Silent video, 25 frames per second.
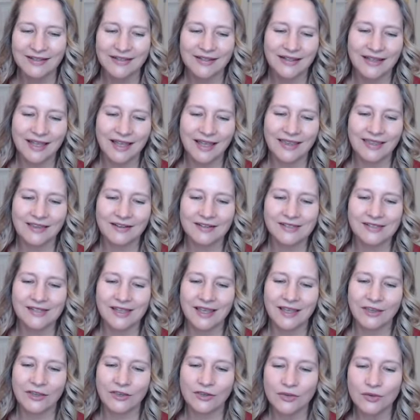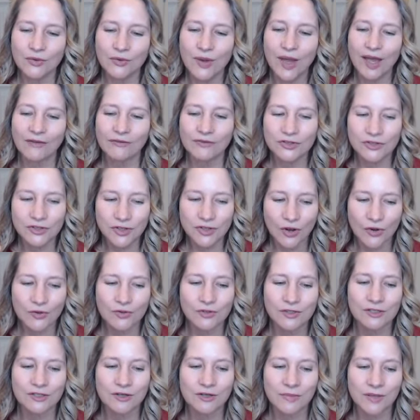And they're saying you have
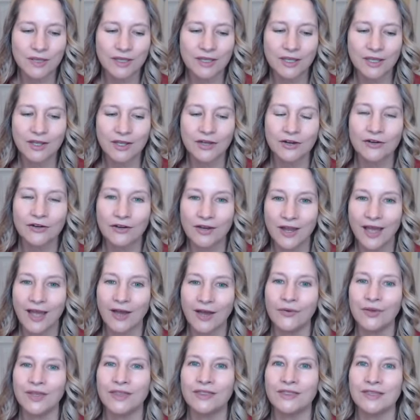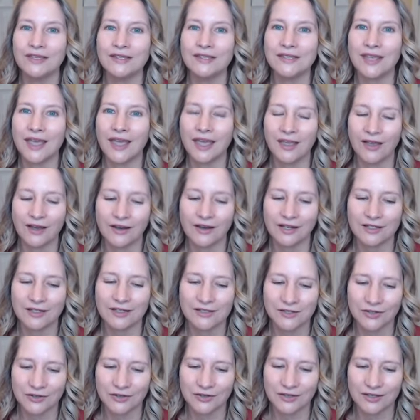chosen to be here now in this chaotic
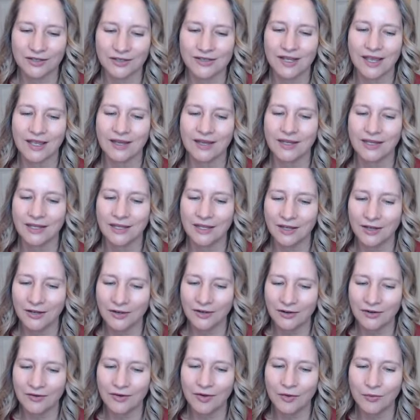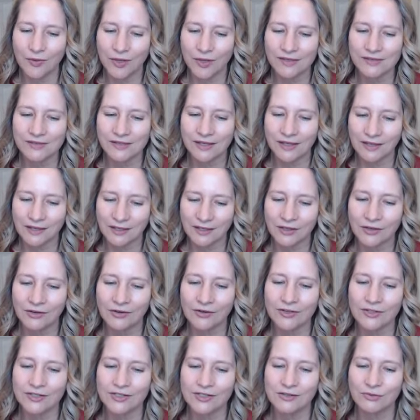circus. And here we say, here
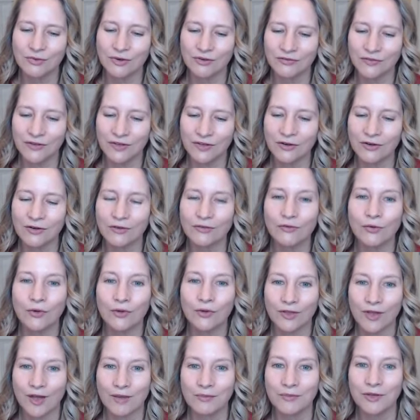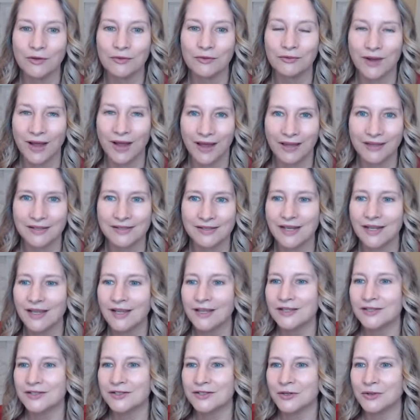is the revered forthcoming rise.
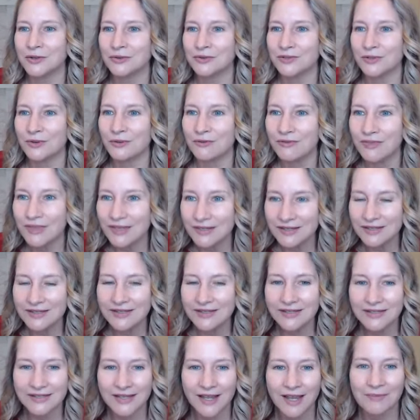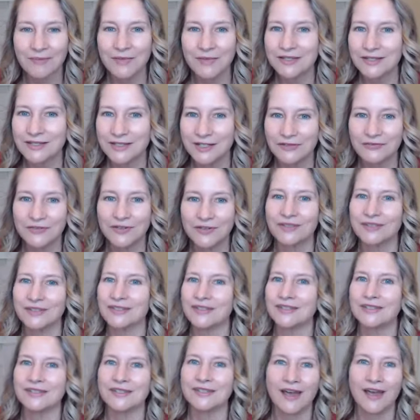So this is a time that's different. This
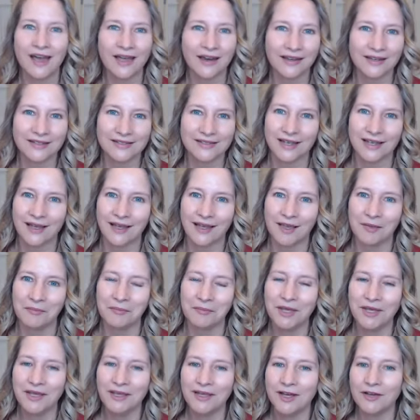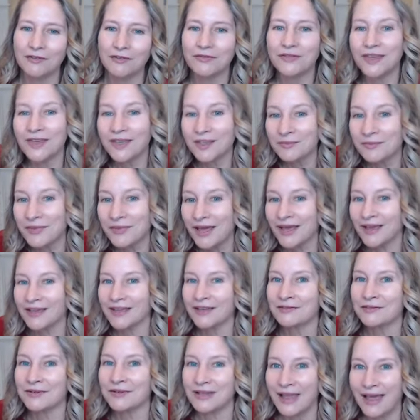is not a time of kicking back
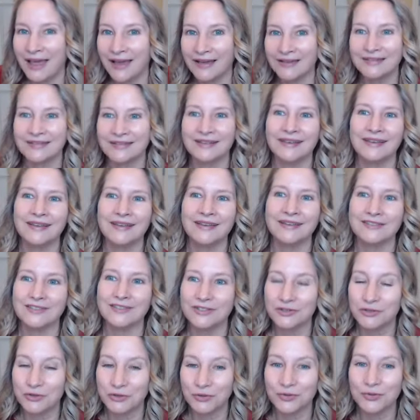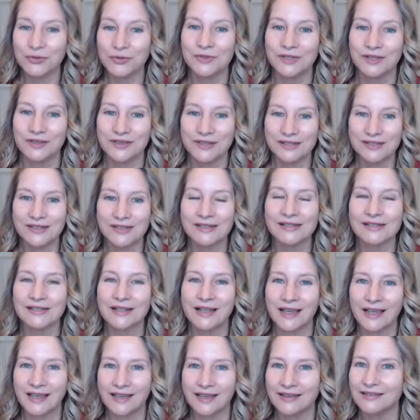and relaxing and just cruising. This is
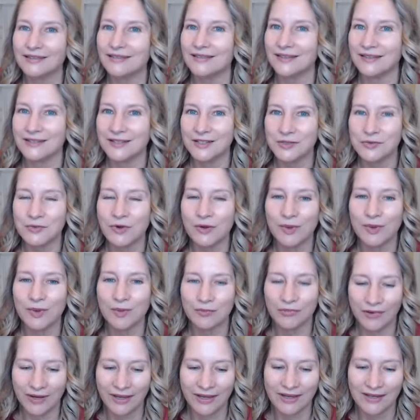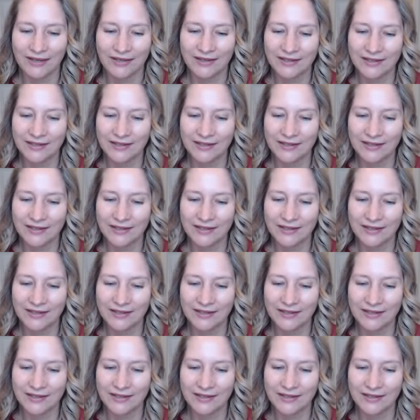where we bring it.